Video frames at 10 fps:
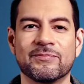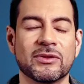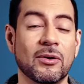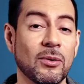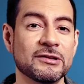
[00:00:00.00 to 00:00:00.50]

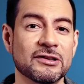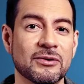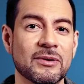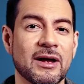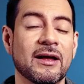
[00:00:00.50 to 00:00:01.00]

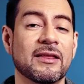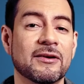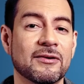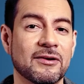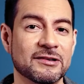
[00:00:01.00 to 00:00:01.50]
Also,
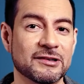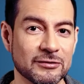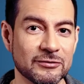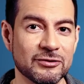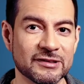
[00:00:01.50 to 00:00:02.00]
there are
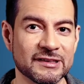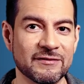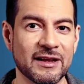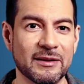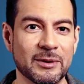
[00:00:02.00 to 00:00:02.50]
solutions
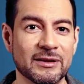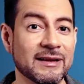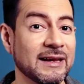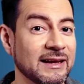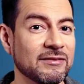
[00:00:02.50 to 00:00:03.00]
available
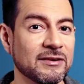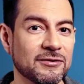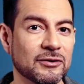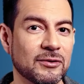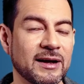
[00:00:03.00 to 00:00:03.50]
even if
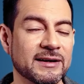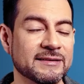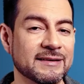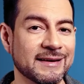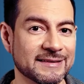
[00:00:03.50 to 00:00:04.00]
your
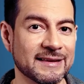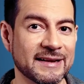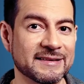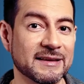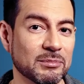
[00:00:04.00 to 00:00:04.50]
credit is
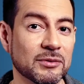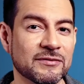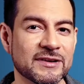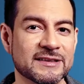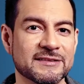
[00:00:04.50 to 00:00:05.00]
less than
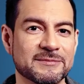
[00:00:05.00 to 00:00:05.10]
perfect.